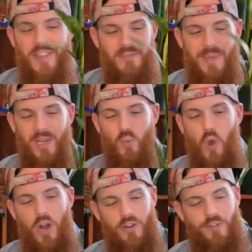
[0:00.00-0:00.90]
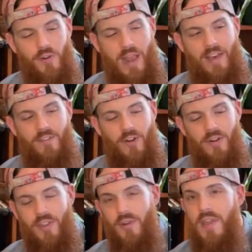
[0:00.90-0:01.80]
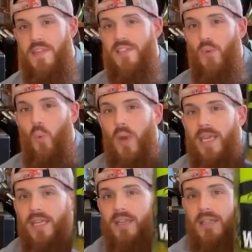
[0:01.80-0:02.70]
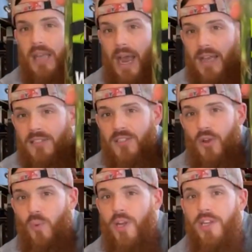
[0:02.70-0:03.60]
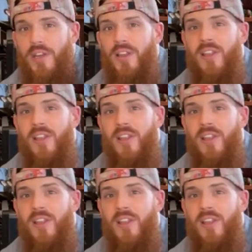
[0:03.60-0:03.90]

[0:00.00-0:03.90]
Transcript: They've been in water forever. They're in this wicked glass, so we're gonna